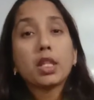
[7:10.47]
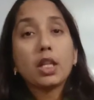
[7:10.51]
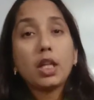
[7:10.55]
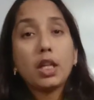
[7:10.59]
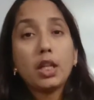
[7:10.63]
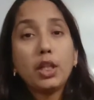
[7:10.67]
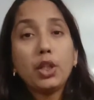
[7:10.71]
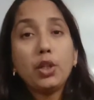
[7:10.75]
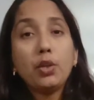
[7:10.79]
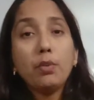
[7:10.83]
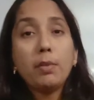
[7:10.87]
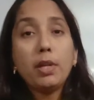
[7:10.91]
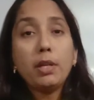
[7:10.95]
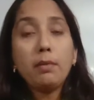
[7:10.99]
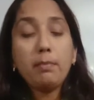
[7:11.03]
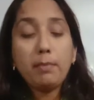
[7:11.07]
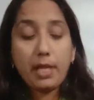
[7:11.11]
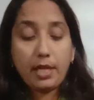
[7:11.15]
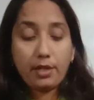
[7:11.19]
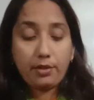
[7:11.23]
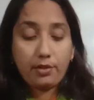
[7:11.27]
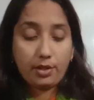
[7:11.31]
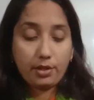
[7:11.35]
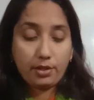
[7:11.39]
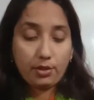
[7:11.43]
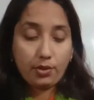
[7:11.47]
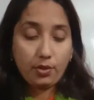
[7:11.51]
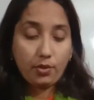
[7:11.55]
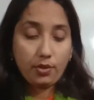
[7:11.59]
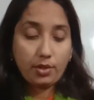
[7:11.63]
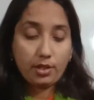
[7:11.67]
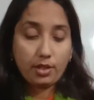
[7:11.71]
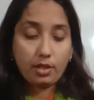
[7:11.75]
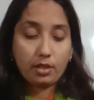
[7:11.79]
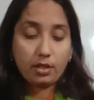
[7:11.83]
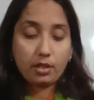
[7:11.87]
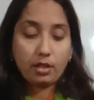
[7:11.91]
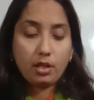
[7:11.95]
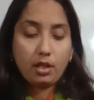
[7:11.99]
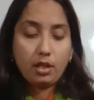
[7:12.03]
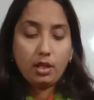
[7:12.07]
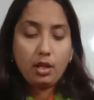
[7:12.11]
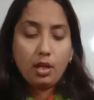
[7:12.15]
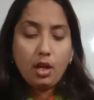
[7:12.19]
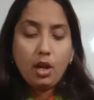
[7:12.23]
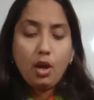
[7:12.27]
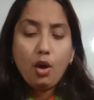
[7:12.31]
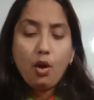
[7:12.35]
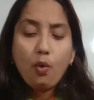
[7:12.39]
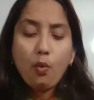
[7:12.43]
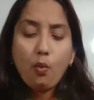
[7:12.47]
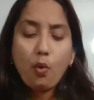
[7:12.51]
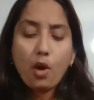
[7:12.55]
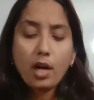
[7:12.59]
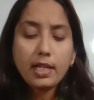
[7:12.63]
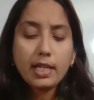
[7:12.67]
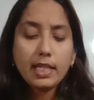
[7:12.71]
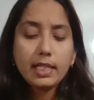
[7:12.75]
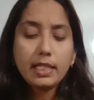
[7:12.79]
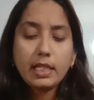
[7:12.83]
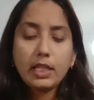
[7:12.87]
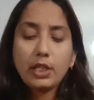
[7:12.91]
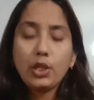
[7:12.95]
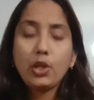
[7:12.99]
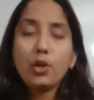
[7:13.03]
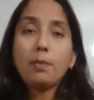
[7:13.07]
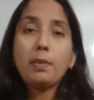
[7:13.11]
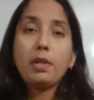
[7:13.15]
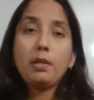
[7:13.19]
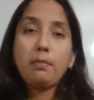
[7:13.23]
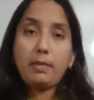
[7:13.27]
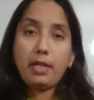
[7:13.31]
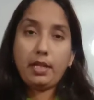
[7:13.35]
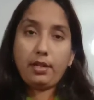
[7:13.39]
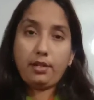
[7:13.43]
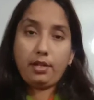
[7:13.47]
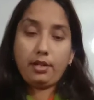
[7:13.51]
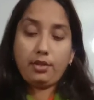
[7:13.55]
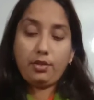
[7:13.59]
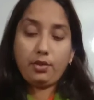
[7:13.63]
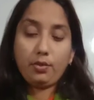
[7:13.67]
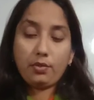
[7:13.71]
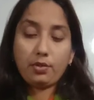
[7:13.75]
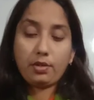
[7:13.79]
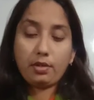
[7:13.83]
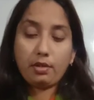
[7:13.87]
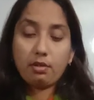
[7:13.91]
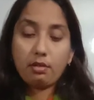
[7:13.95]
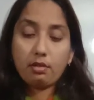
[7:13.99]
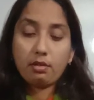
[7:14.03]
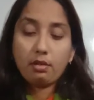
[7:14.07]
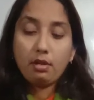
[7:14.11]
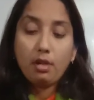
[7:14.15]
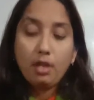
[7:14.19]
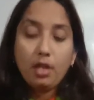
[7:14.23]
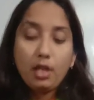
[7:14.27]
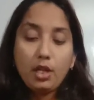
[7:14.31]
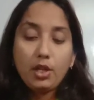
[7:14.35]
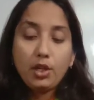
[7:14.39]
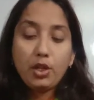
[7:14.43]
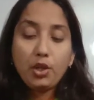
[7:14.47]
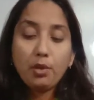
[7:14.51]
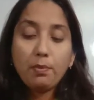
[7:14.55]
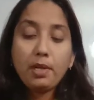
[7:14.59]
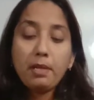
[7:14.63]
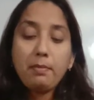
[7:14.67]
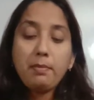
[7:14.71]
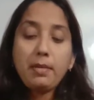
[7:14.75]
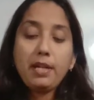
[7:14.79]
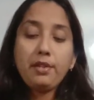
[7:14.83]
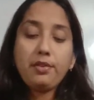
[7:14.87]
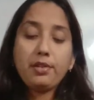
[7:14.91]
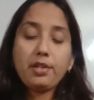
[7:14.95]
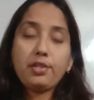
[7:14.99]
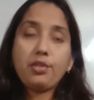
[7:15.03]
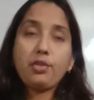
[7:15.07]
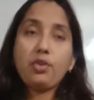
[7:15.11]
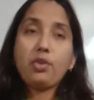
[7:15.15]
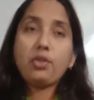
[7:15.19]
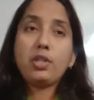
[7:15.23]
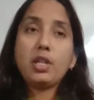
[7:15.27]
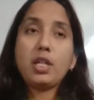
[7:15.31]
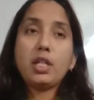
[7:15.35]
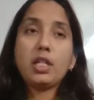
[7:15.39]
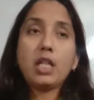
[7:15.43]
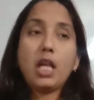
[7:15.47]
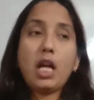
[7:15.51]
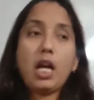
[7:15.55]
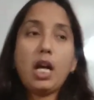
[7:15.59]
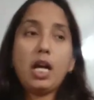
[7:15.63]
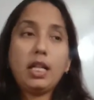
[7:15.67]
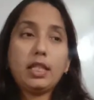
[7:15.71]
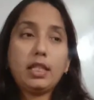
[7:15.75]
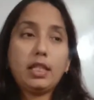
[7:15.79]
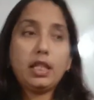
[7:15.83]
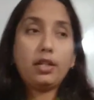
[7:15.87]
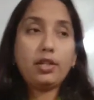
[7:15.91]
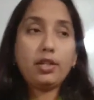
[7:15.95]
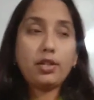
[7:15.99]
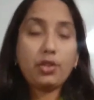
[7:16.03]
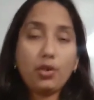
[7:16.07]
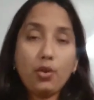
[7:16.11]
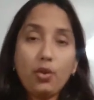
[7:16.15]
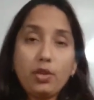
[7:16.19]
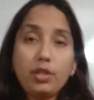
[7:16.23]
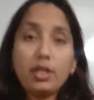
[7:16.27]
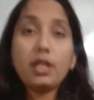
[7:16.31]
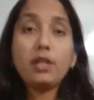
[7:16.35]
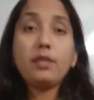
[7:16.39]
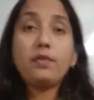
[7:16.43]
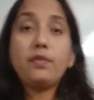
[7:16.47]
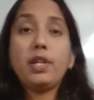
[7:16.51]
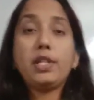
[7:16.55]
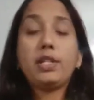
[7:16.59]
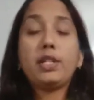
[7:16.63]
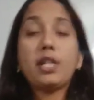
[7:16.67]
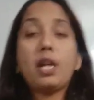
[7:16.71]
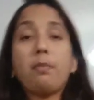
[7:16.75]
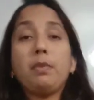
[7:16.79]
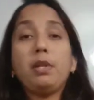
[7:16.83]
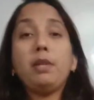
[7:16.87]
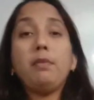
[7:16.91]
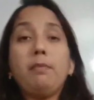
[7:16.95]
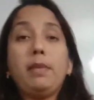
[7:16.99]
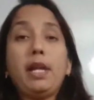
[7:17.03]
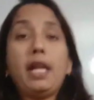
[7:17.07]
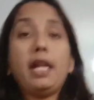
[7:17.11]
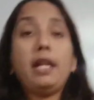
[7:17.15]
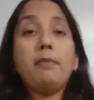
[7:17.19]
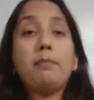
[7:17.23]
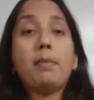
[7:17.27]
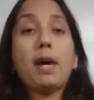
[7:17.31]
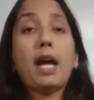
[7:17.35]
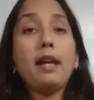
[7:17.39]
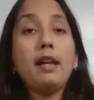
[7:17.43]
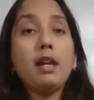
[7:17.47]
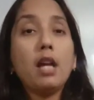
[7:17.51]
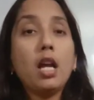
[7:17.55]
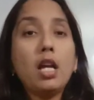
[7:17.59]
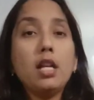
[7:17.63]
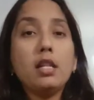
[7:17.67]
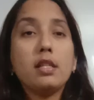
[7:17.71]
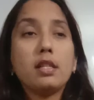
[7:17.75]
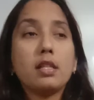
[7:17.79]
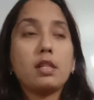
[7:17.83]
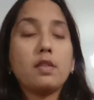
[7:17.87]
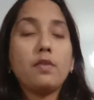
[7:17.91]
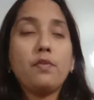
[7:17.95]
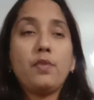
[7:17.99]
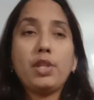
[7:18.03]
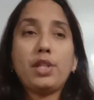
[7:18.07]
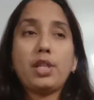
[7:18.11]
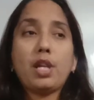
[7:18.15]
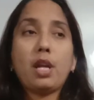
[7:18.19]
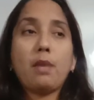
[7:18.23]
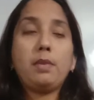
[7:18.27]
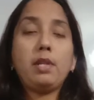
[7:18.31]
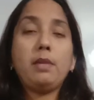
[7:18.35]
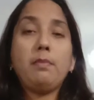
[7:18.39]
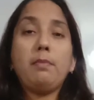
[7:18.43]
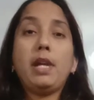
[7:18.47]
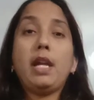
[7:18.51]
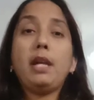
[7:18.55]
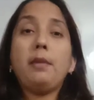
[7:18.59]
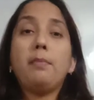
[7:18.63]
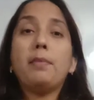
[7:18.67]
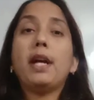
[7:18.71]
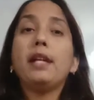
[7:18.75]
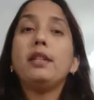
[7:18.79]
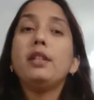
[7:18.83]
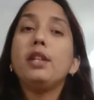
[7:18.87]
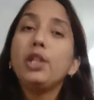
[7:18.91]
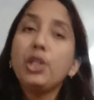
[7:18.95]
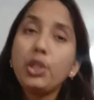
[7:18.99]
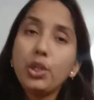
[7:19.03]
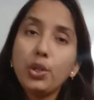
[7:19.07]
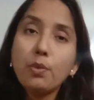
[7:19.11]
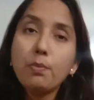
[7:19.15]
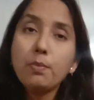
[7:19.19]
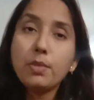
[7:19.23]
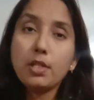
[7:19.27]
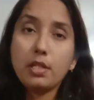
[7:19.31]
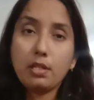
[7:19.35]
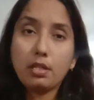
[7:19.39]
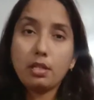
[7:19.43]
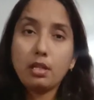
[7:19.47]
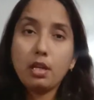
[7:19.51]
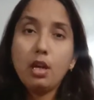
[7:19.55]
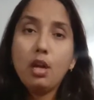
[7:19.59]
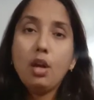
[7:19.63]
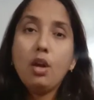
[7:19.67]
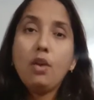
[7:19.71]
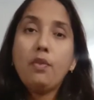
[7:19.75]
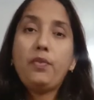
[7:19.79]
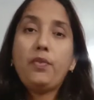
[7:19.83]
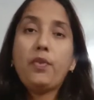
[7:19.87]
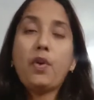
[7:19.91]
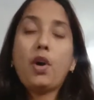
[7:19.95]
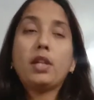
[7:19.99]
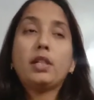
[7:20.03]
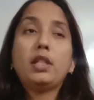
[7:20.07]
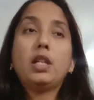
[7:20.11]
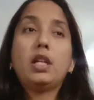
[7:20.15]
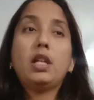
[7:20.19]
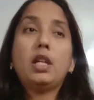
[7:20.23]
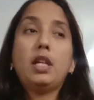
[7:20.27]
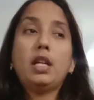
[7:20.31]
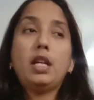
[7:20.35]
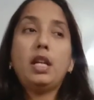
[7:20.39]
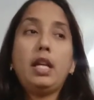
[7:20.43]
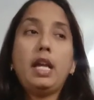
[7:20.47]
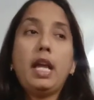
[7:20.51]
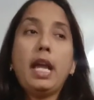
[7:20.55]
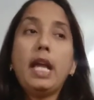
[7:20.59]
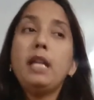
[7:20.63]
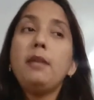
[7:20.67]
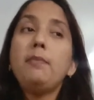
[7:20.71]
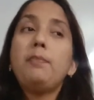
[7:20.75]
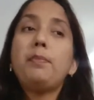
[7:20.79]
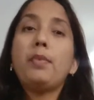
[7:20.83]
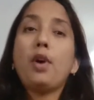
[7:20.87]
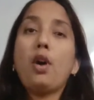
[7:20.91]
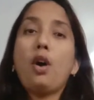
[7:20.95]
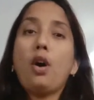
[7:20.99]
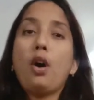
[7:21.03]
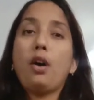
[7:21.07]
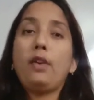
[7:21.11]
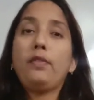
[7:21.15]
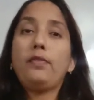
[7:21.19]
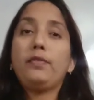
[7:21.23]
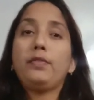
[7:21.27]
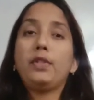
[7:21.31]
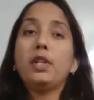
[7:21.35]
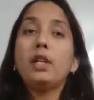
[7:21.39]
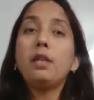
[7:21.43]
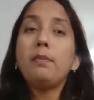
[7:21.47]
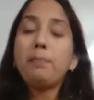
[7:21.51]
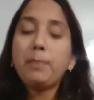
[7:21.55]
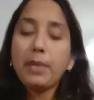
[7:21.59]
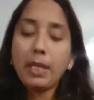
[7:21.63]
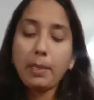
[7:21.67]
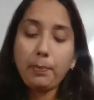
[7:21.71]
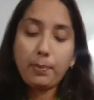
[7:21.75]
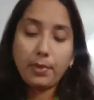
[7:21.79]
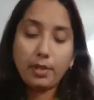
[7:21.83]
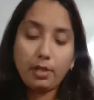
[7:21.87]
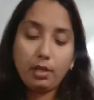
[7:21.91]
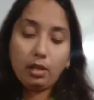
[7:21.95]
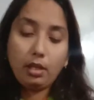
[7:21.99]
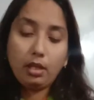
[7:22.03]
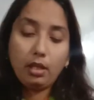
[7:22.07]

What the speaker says: human-made resources. What is human-made resources? Human-made resources are the resources which are being made by us, which are being made by the humans for the help of the people.